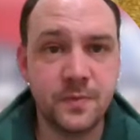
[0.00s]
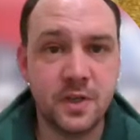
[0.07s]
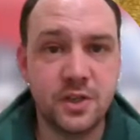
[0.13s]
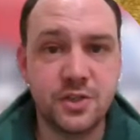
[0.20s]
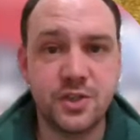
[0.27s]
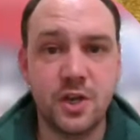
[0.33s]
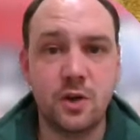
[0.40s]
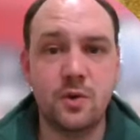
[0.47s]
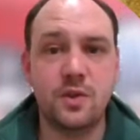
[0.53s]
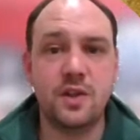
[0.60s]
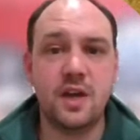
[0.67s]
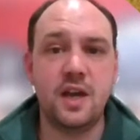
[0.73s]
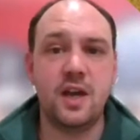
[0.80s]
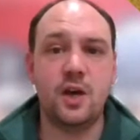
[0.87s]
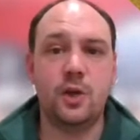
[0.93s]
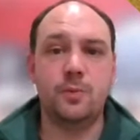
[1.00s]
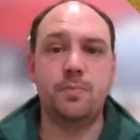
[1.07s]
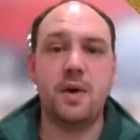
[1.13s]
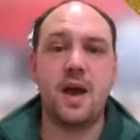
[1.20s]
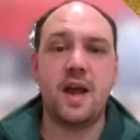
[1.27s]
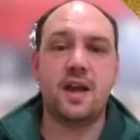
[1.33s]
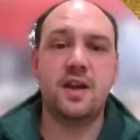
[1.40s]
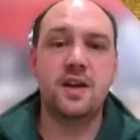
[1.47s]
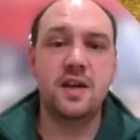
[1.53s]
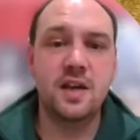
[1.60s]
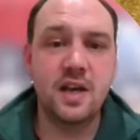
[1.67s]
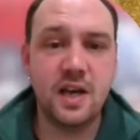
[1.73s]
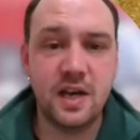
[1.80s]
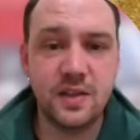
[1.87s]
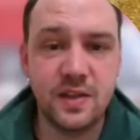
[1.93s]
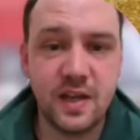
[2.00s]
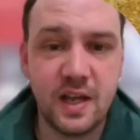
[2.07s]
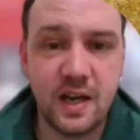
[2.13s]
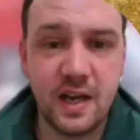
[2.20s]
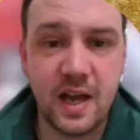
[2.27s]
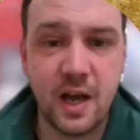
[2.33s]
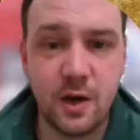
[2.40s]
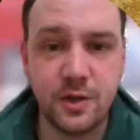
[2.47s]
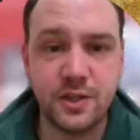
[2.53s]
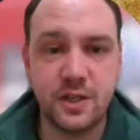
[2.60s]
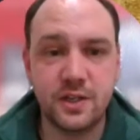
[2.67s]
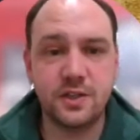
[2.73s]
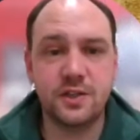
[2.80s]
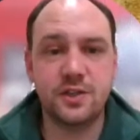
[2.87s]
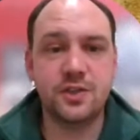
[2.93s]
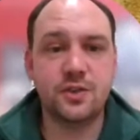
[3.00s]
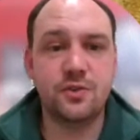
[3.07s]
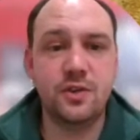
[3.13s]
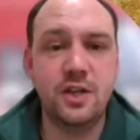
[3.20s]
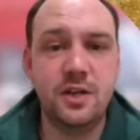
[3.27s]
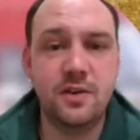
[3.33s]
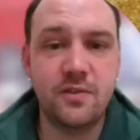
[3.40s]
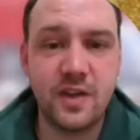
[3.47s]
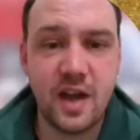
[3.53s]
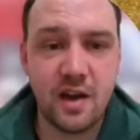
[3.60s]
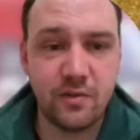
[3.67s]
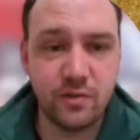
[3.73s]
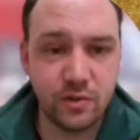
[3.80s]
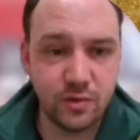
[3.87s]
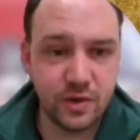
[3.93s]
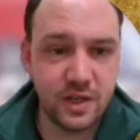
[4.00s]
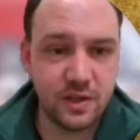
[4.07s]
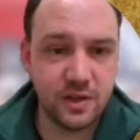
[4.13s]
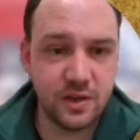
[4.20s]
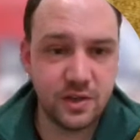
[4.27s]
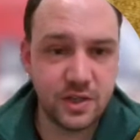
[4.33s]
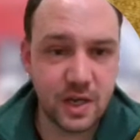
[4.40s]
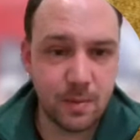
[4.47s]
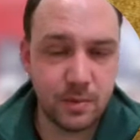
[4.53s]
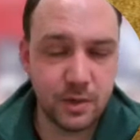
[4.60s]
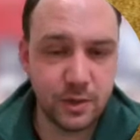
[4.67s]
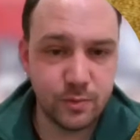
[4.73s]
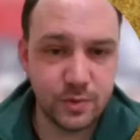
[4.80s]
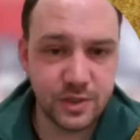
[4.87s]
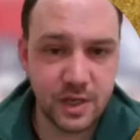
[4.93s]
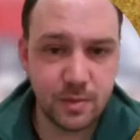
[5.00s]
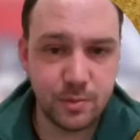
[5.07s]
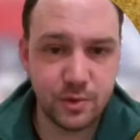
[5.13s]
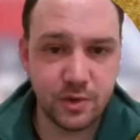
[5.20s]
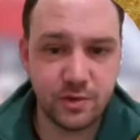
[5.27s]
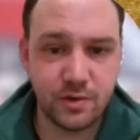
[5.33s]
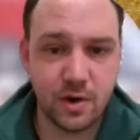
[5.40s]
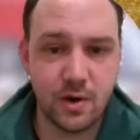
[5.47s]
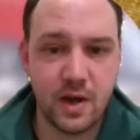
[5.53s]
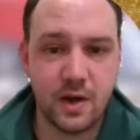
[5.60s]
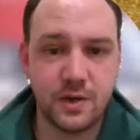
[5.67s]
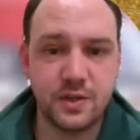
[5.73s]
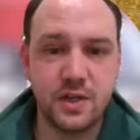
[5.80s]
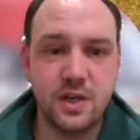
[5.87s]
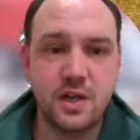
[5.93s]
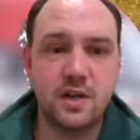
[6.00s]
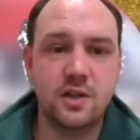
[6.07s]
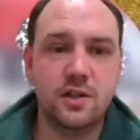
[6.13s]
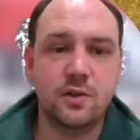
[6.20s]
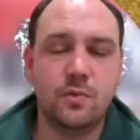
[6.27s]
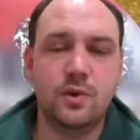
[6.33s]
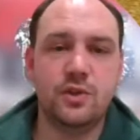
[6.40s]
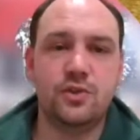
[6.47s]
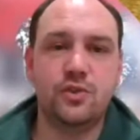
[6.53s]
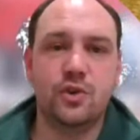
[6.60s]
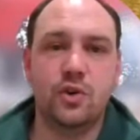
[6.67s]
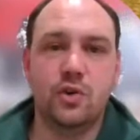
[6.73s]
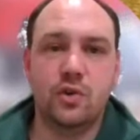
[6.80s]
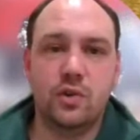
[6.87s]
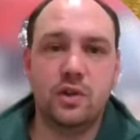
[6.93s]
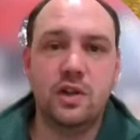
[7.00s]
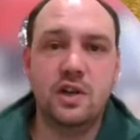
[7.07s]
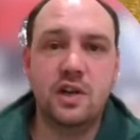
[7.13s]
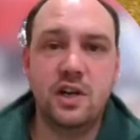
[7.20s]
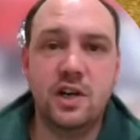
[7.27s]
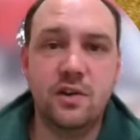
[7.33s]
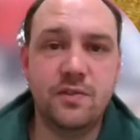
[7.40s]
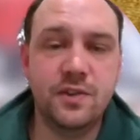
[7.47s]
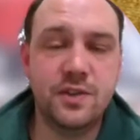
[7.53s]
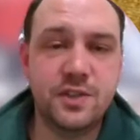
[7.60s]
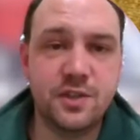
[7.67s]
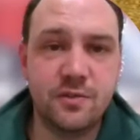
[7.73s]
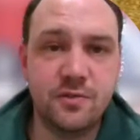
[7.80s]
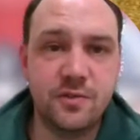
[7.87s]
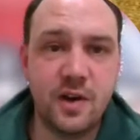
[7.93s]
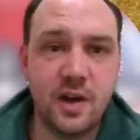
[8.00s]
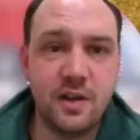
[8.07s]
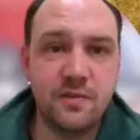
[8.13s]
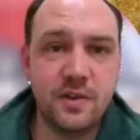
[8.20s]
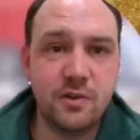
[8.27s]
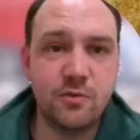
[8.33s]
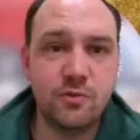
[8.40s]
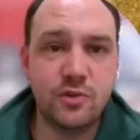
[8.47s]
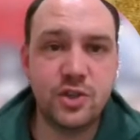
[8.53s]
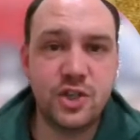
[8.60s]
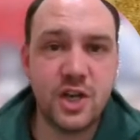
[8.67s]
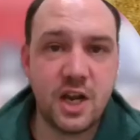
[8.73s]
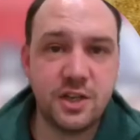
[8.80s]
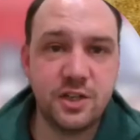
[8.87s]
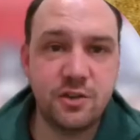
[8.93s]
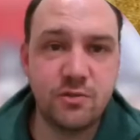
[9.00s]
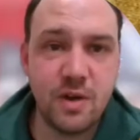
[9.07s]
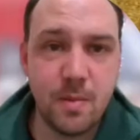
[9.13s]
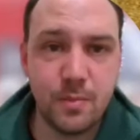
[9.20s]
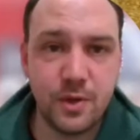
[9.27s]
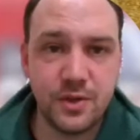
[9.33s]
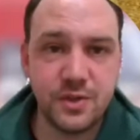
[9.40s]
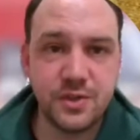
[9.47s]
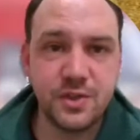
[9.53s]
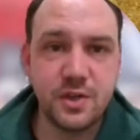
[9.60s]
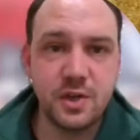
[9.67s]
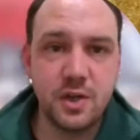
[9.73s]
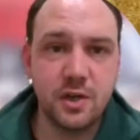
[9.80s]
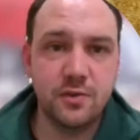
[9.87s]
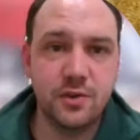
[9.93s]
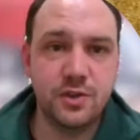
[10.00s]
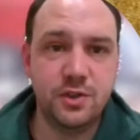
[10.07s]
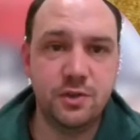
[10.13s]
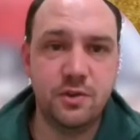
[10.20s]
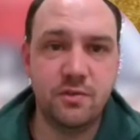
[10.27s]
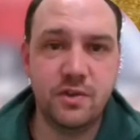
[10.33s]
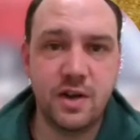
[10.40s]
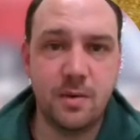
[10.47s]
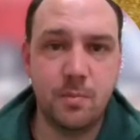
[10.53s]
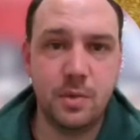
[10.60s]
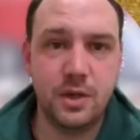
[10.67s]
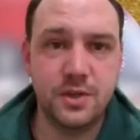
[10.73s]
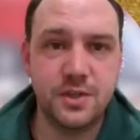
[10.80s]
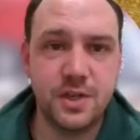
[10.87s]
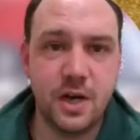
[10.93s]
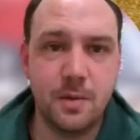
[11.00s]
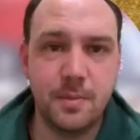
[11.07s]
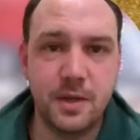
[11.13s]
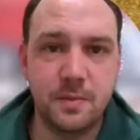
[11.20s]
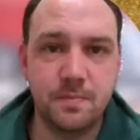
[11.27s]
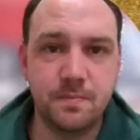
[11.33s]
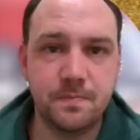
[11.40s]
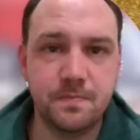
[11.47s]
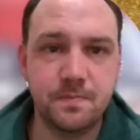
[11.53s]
And so they held back, and they allowed, under the screen of cavalry that Cumberland was able to throw out, the withdrawal of the surviving shattered remnants of the Duke of Cumberland's army.